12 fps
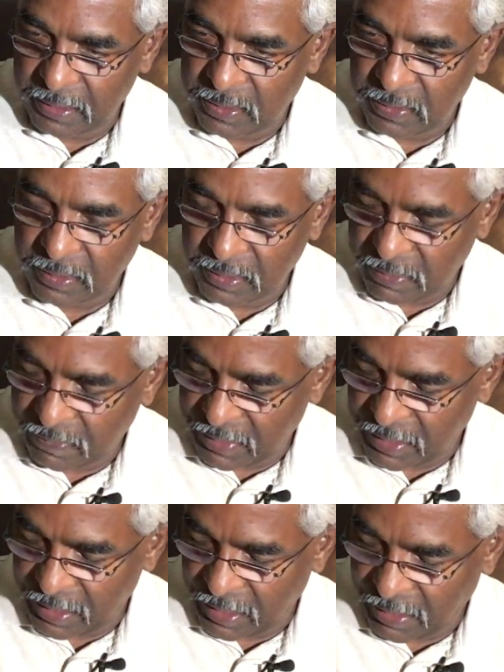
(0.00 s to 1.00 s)
So the
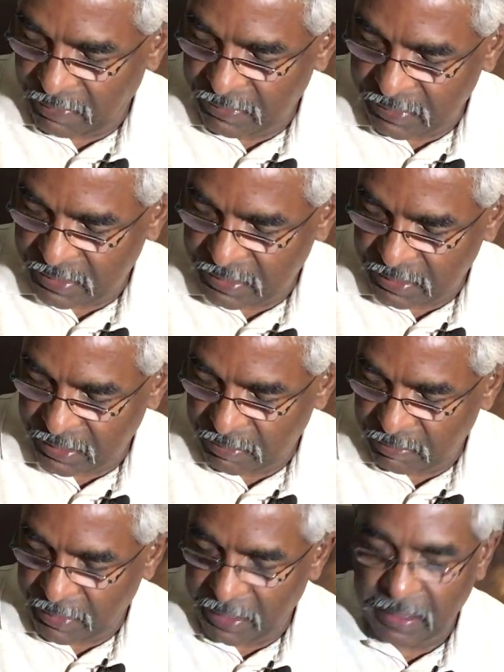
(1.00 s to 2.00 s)
one I have is
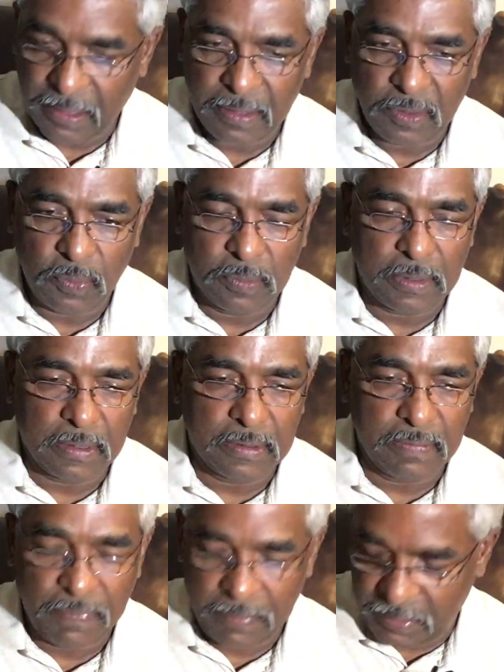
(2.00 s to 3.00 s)
back in
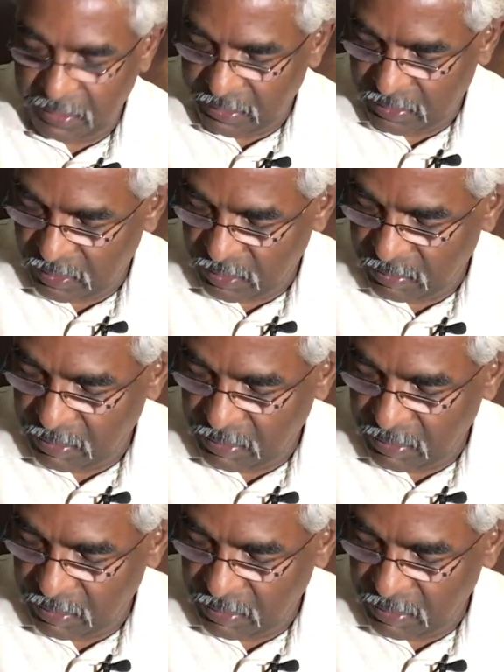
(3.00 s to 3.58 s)
2015.